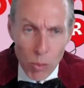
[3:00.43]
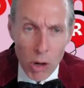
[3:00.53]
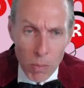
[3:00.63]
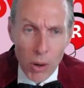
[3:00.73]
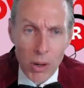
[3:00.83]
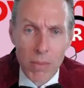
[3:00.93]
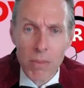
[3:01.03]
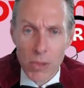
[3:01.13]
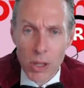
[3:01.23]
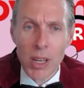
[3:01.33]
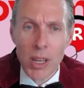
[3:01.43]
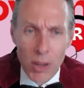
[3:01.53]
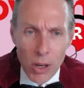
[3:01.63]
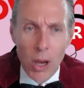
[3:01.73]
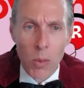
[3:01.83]
rock bottom, you
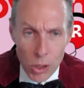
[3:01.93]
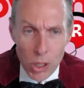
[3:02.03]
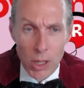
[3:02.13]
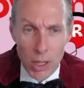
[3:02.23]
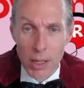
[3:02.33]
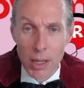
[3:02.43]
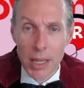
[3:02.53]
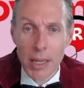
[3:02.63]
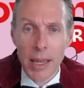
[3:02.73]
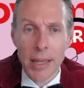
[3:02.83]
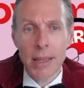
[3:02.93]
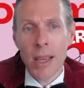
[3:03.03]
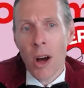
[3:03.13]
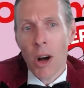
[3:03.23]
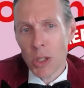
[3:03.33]
never know what you're going to need. And
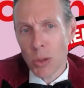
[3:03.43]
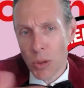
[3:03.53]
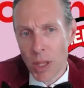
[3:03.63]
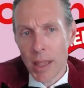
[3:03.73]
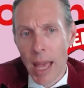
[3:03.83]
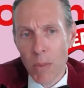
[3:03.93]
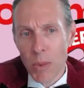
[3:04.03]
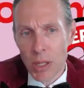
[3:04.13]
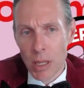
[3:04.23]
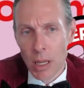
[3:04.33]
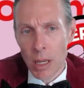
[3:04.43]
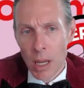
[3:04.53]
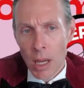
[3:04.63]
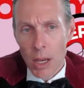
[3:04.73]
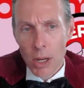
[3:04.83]
I saw that was a
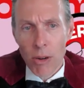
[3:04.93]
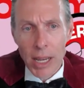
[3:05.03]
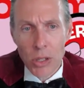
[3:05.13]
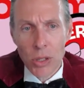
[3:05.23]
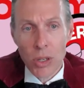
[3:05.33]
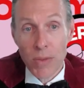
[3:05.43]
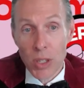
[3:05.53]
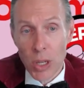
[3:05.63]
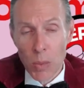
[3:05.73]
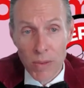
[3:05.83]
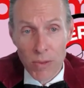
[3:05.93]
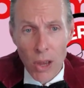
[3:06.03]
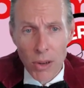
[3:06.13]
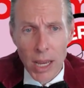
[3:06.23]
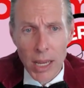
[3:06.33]
great service. So we've
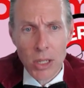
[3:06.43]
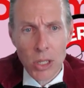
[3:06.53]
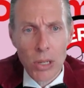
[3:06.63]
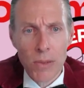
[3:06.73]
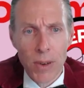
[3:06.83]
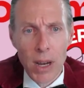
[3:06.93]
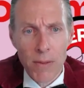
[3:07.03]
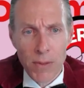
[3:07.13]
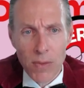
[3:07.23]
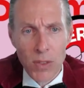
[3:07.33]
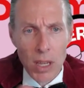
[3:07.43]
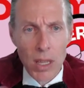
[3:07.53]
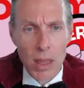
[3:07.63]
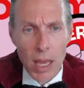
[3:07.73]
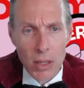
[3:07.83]
donated so far
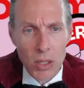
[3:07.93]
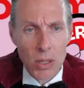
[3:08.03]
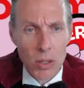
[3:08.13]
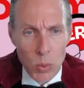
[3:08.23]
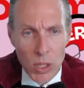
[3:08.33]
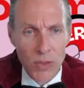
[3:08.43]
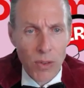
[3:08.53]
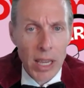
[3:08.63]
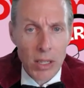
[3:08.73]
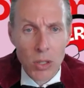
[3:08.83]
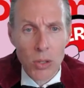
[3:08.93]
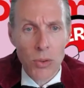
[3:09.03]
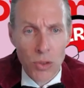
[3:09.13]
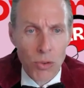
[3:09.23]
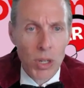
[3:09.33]
15,000 Swiss francs
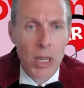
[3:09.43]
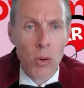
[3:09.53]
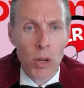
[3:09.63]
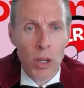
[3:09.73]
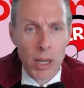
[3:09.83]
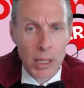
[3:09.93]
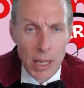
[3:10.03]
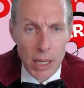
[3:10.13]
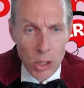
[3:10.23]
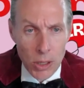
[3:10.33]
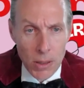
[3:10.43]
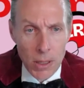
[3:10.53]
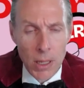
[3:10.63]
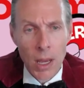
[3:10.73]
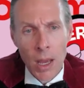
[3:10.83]
to 3
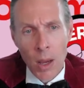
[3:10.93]
organisations.